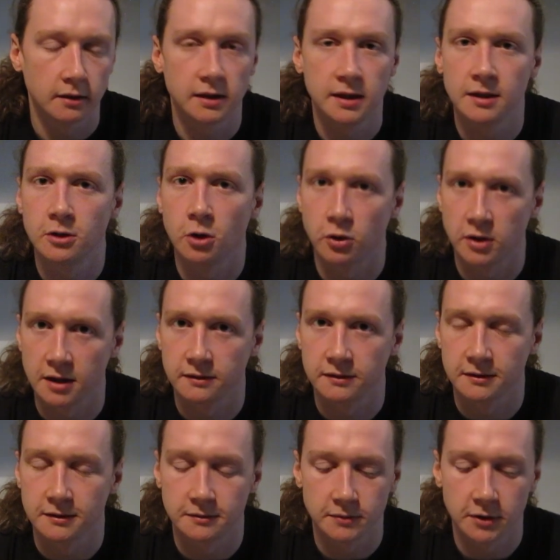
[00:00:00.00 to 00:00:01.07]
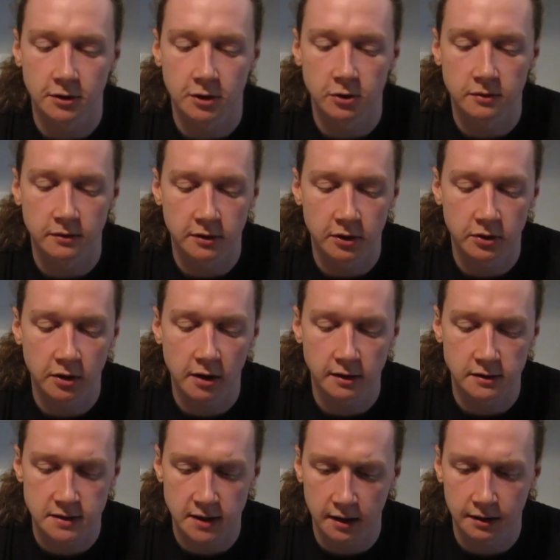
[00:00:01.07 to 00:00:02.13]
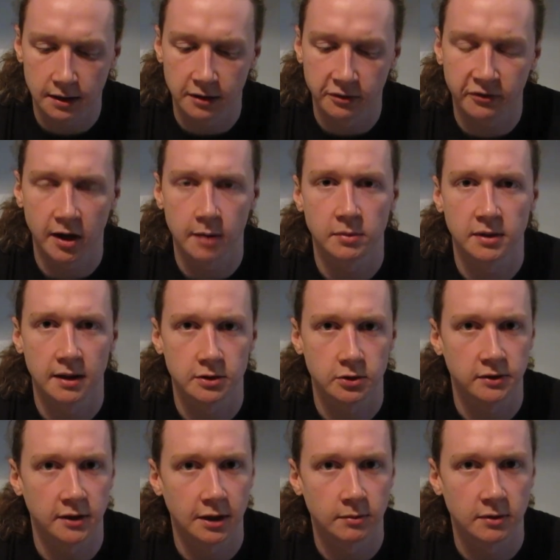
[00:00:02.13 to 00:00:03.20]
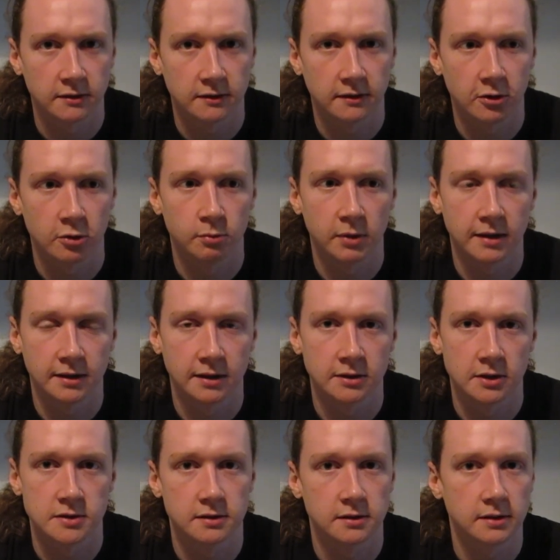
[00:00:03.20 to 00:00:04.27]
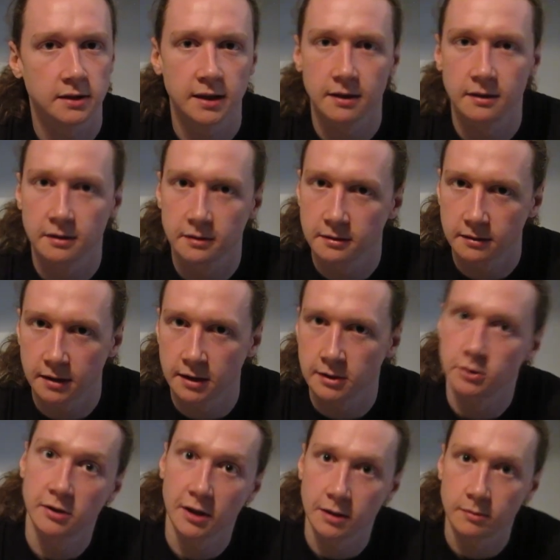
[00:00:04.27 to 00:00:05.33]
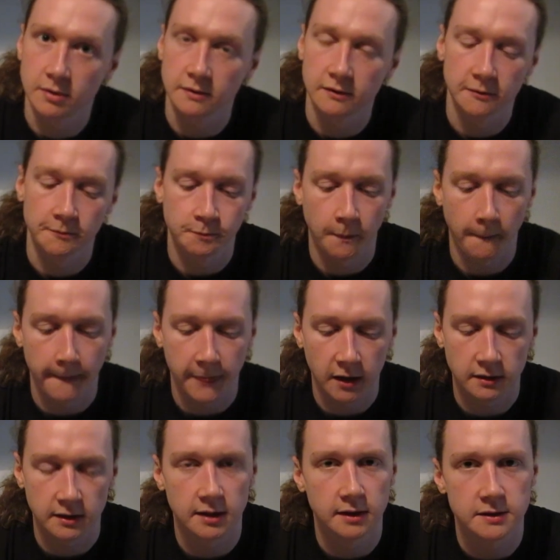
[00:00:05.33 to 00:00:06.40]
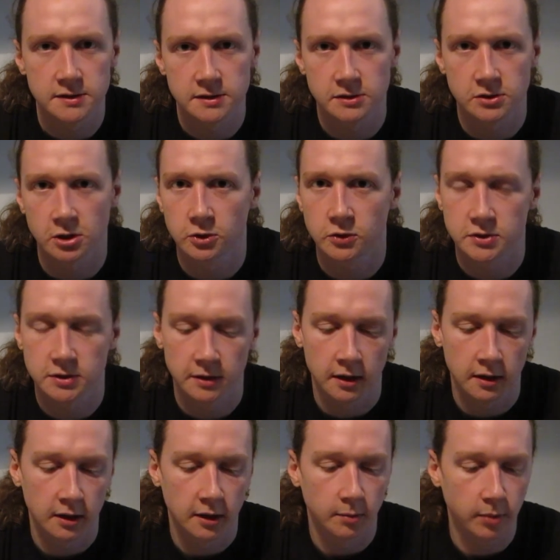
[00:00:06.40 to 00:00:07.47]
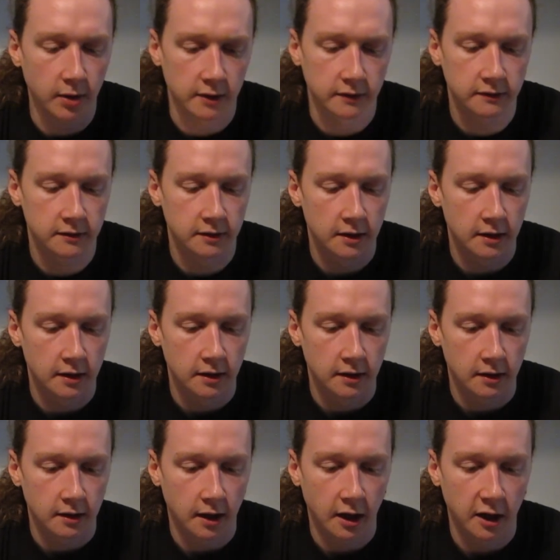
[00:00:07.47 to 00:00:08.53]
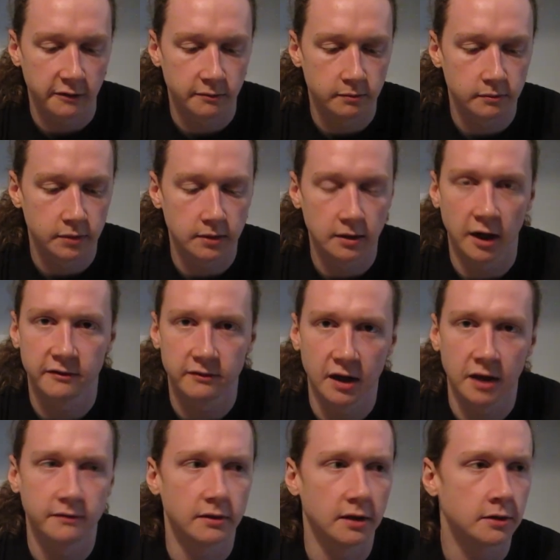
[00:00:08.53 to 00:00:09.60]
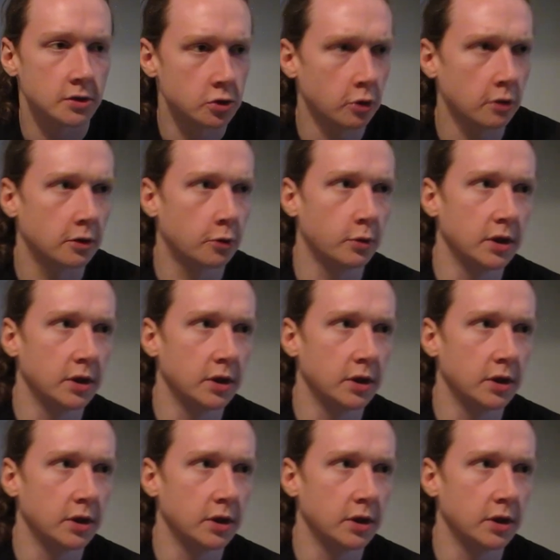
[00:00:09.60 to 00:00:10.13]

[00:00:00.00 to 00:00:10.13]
kid-oriented, you know. They're not exactly family entertainment, they're mainly just kid entertainment, kids shows. But I've enjoyed